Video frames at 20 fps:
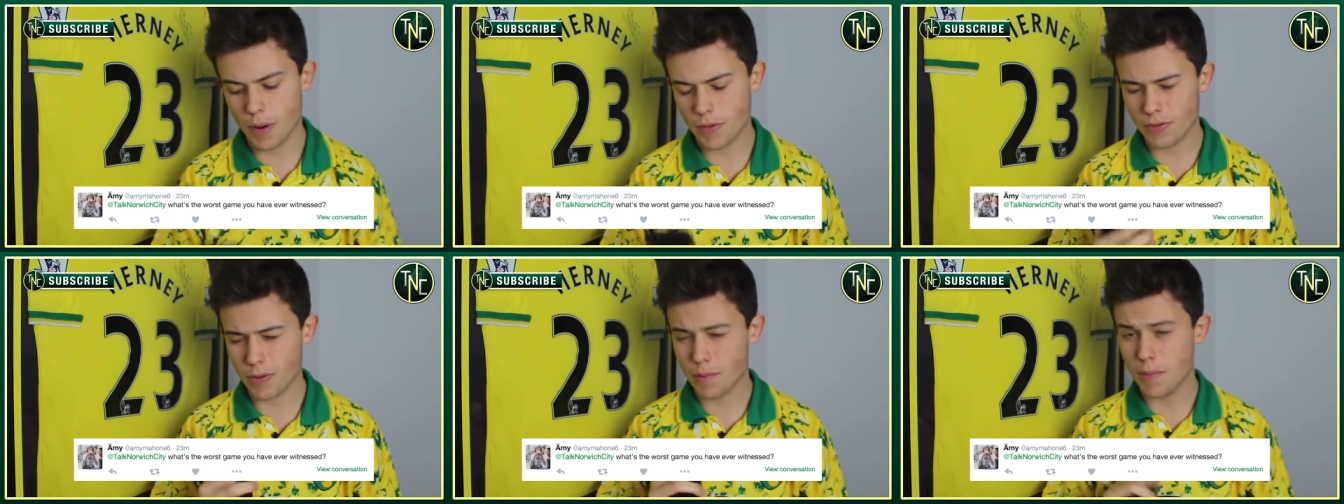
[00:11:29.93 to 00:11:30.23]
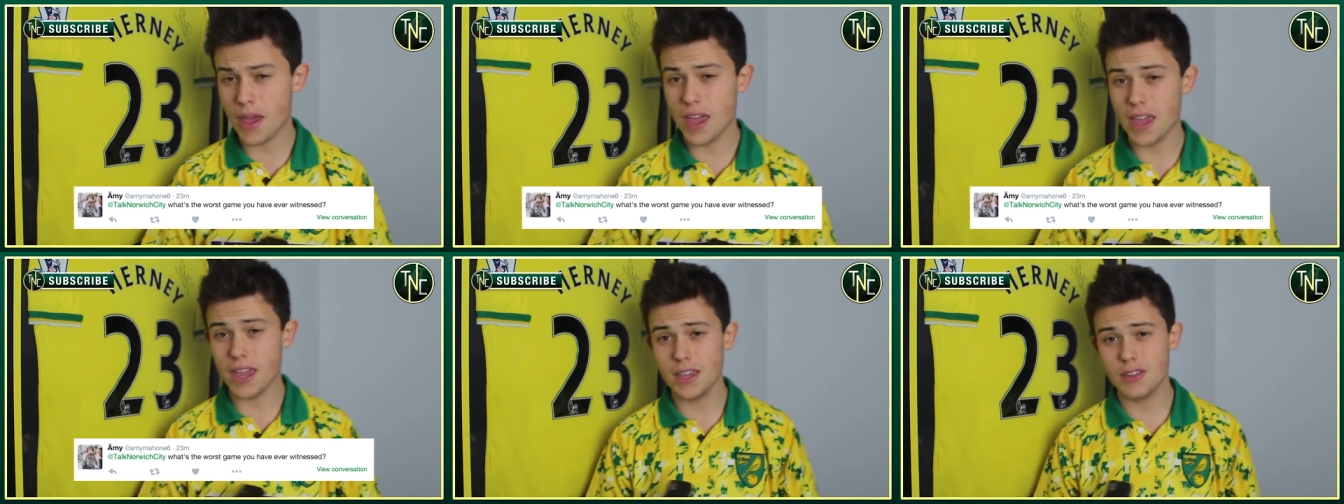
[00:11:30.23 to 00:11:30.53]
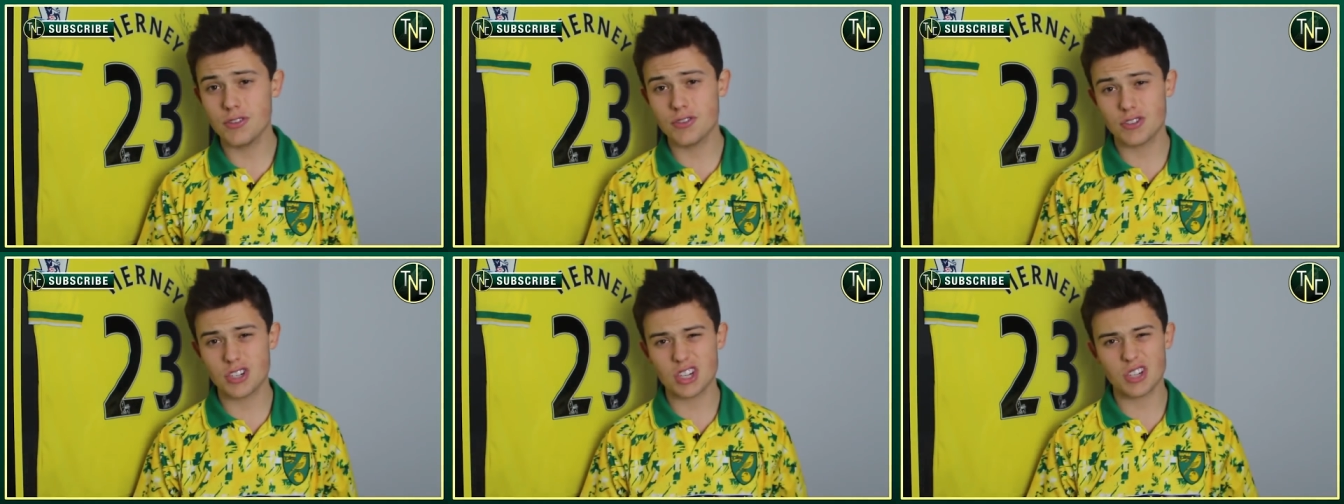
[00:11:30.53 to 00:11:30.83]
but for
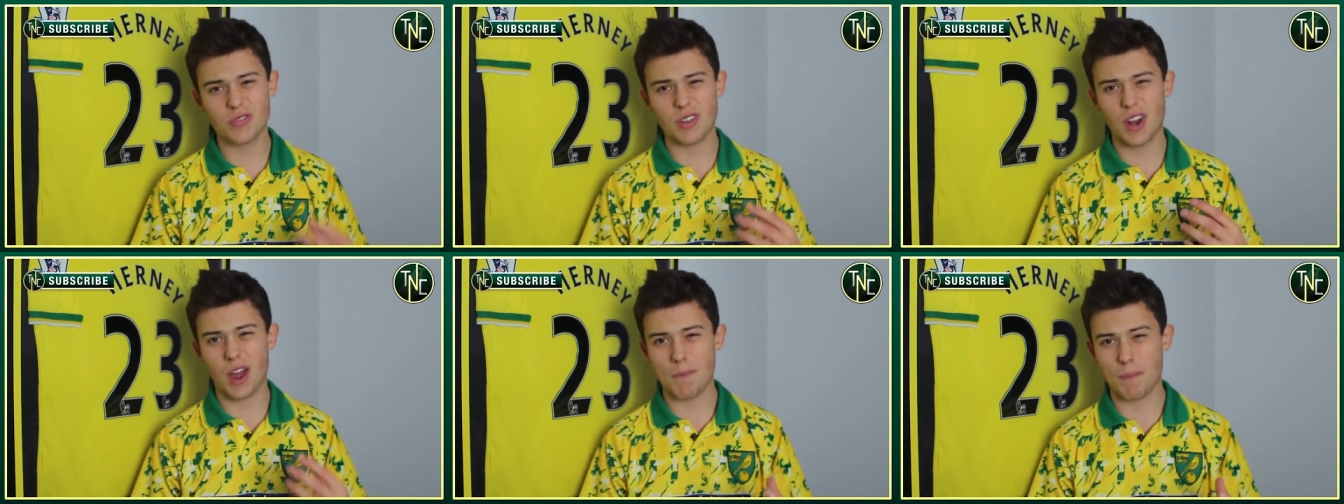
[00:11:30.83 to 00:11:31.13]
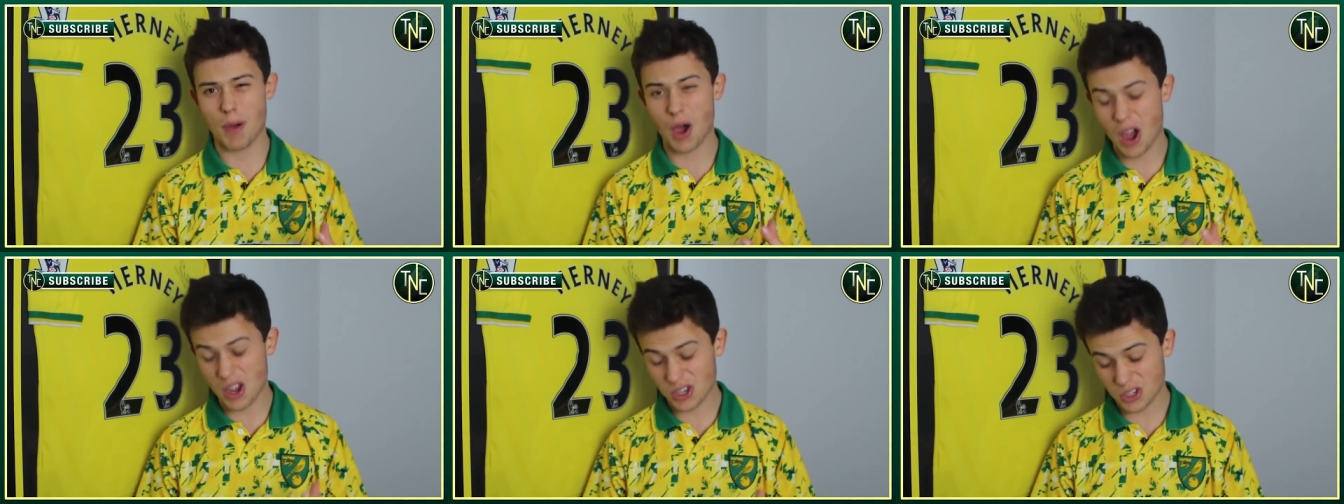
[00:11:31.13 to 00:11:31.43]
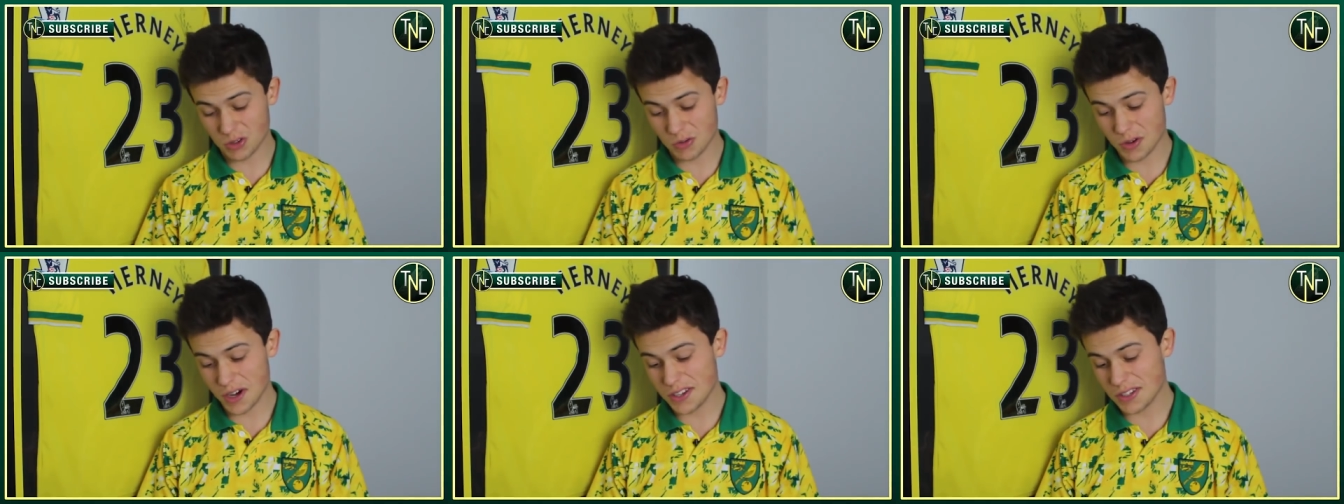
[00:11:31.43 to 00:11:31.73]
me, just for like
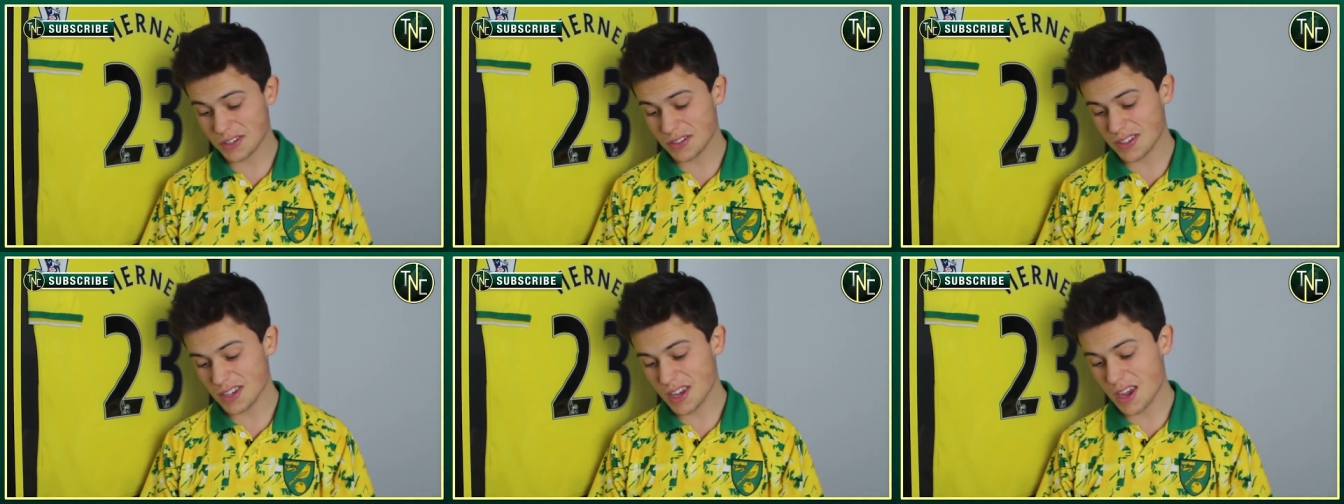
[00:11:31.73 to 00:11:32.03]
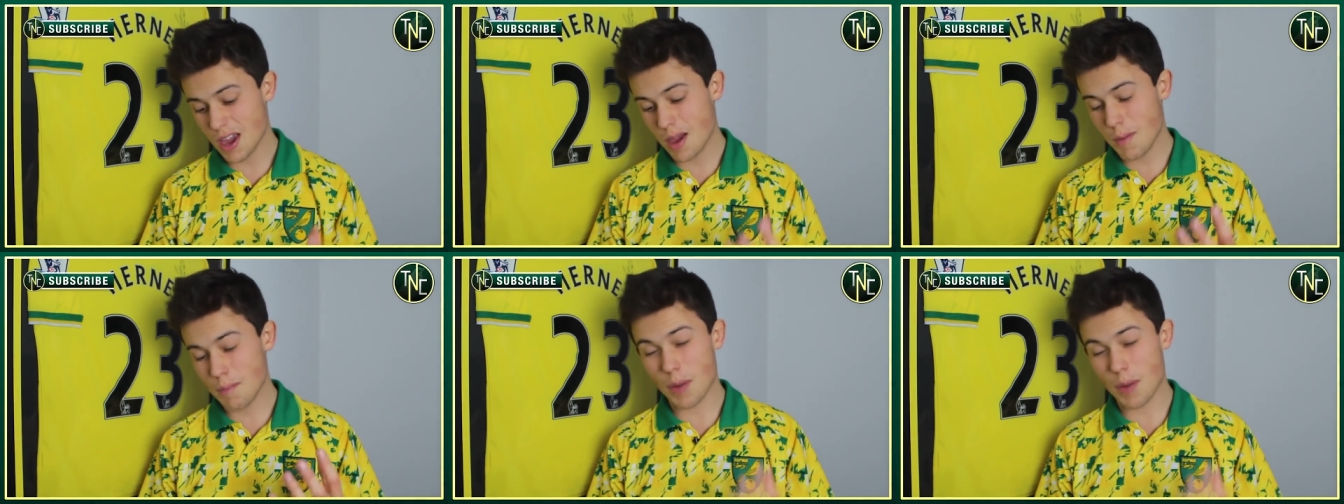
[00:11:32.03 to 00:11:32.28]
personal reasons,